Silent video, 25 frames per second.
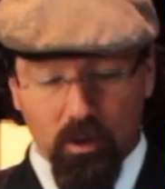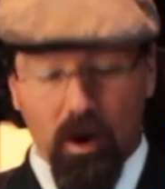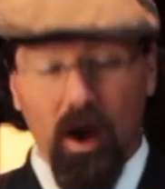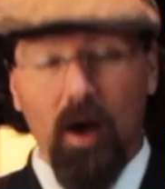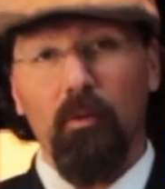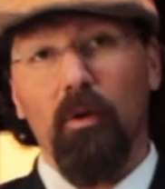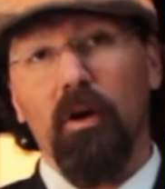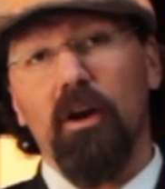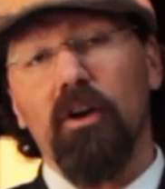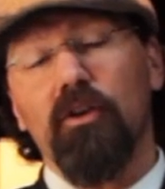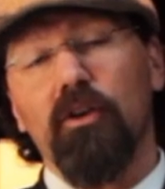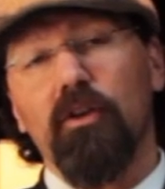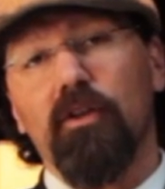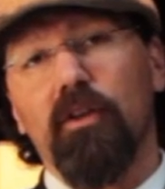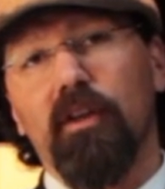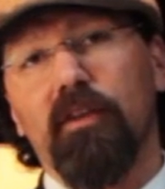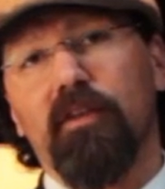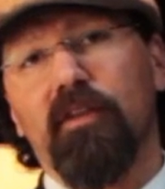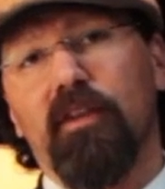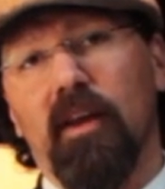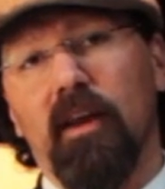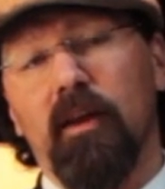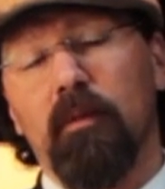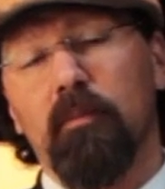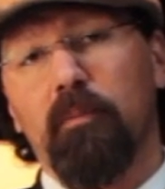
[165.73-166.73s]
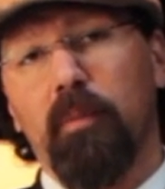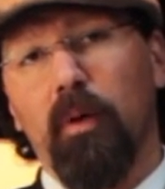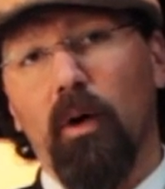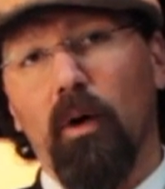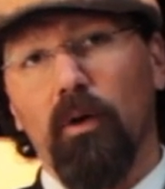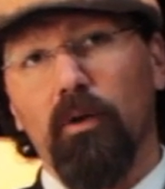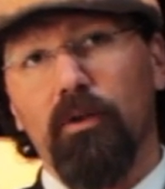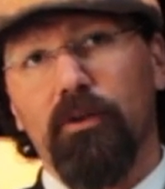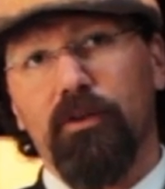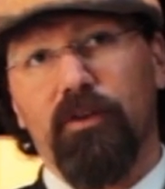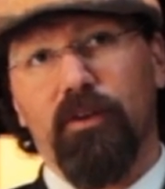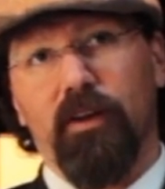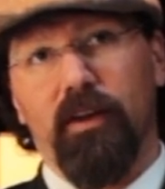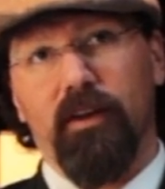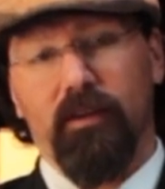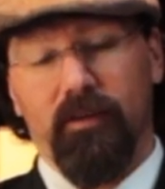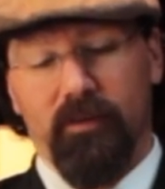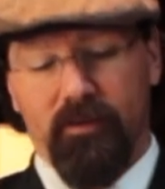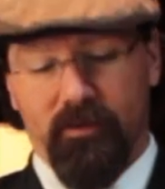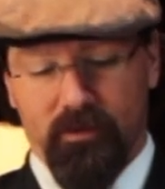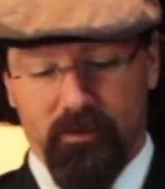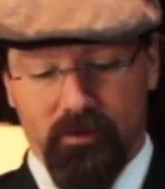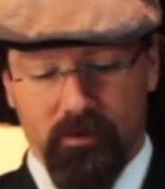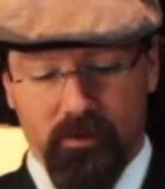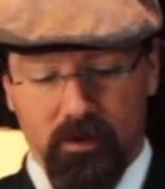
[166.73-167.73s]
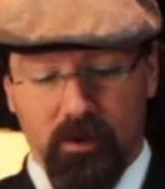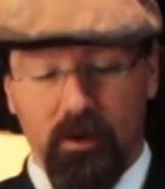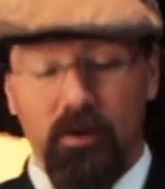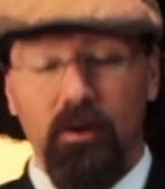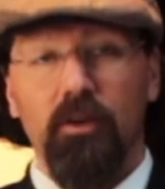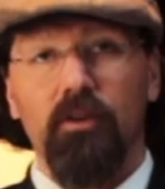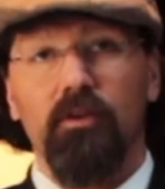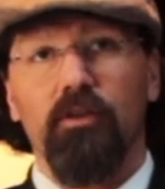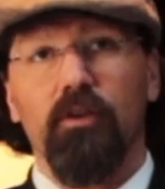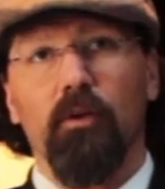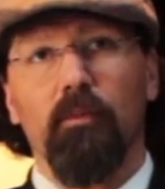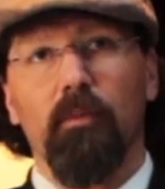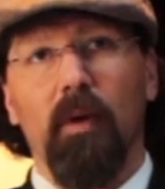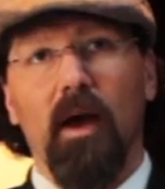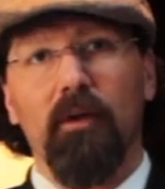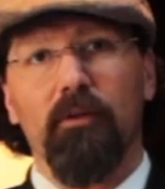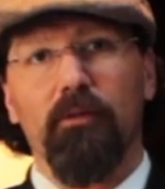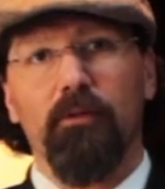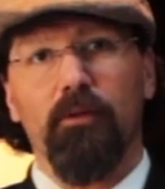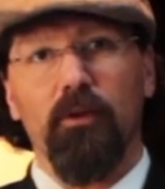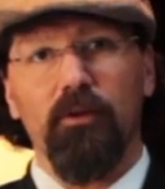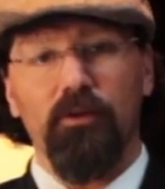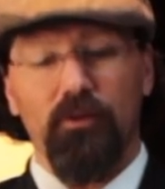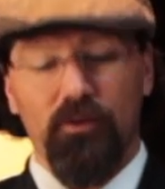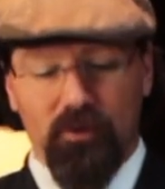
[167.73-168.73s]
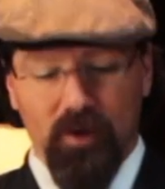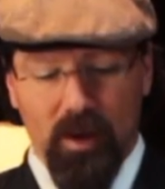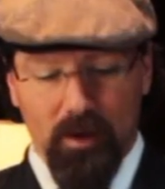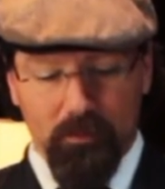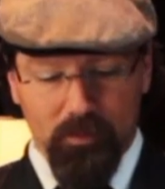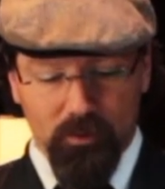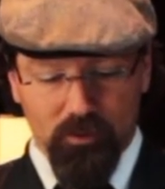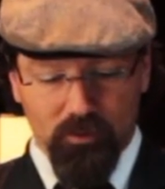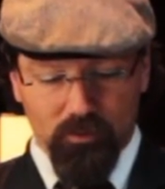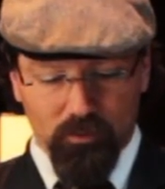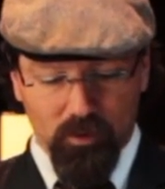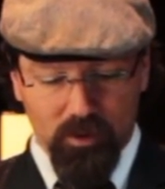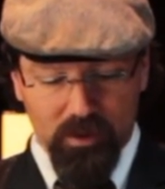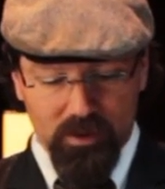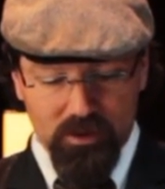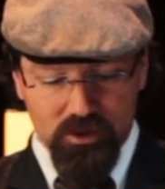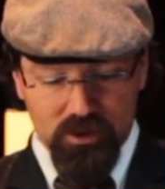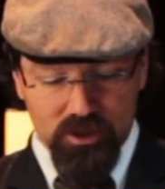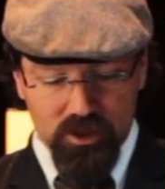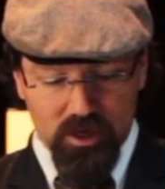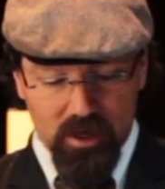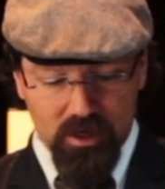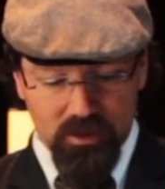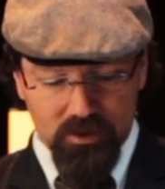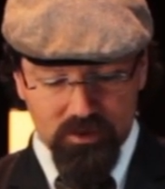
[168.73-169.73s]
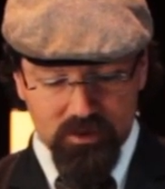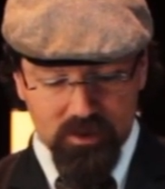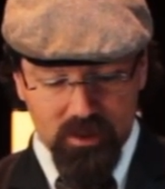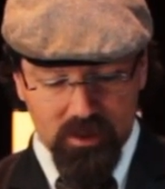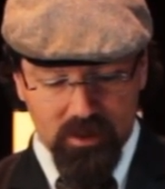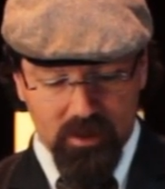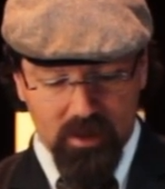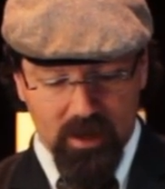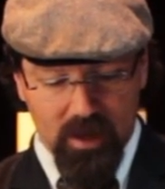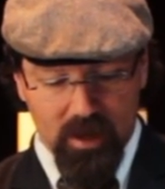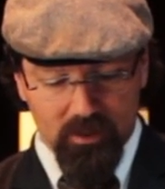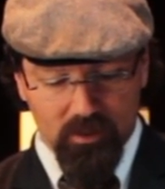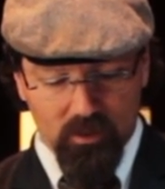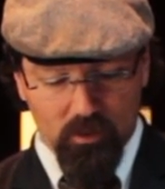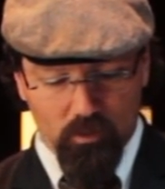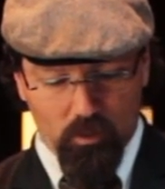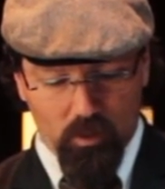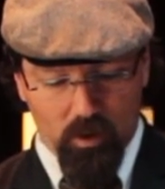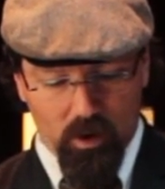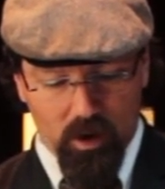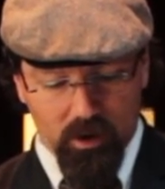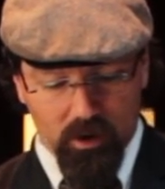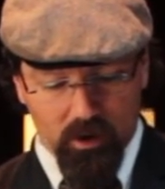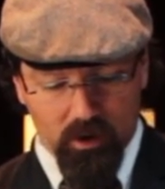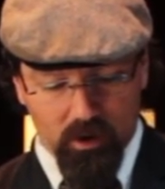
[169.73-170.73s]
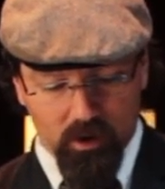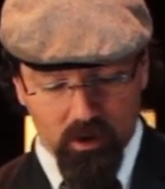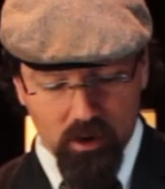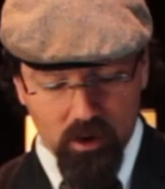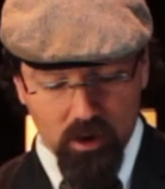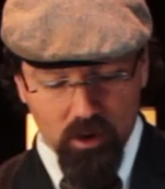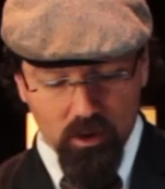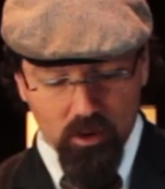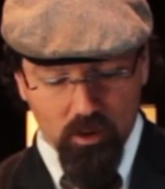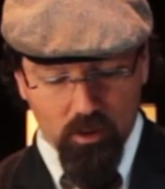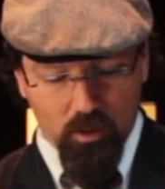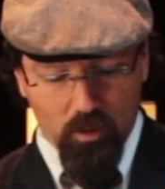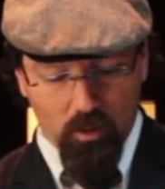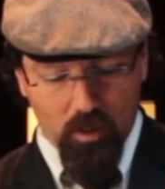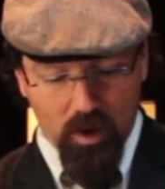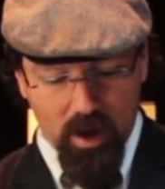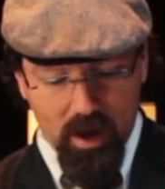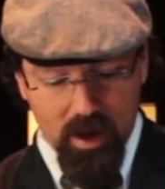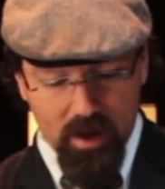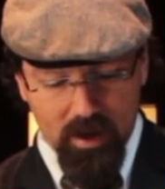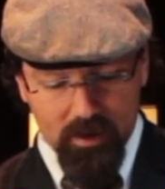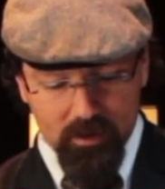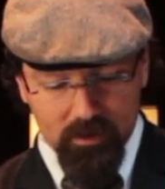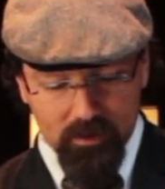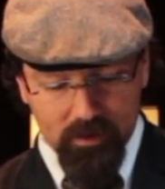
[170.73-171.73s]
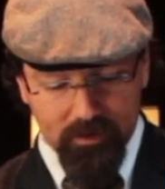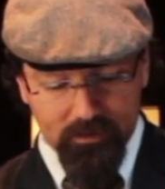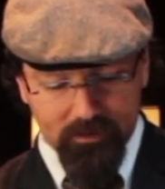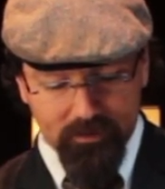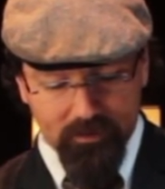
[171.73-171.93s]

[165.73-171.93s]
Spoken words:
I want to do this in pulses. So my first step is really just to get the water quietly